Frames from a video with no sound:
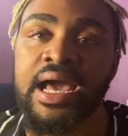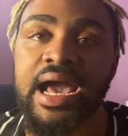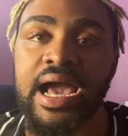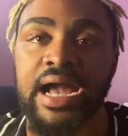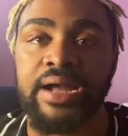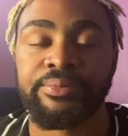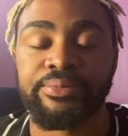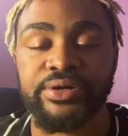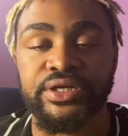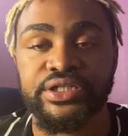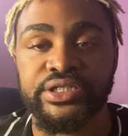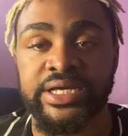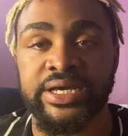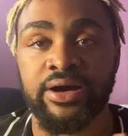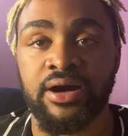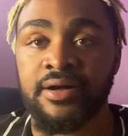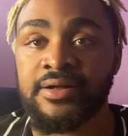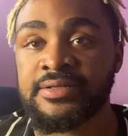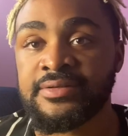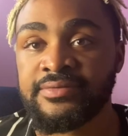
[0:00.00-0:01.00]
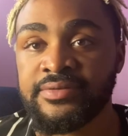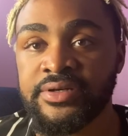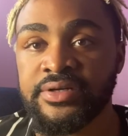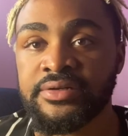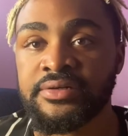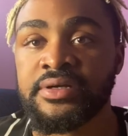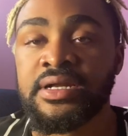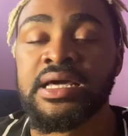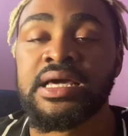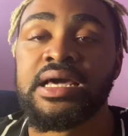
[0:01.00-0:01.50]
I appreciate all of
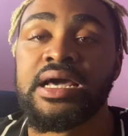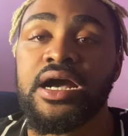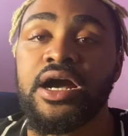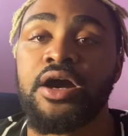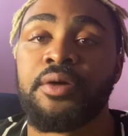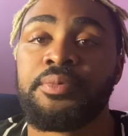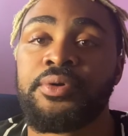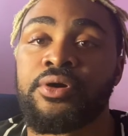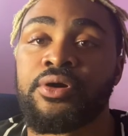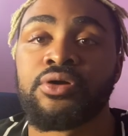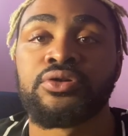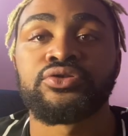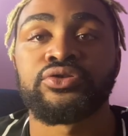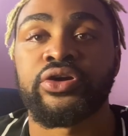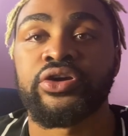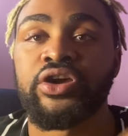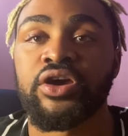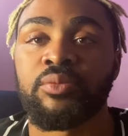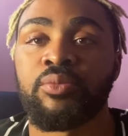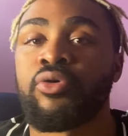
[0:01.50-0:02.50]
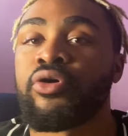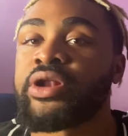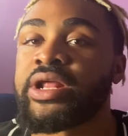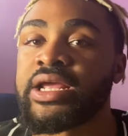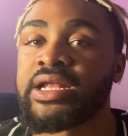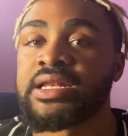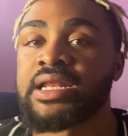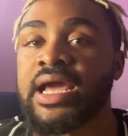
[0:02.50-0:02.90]
you. I hope you're enjoying your morning,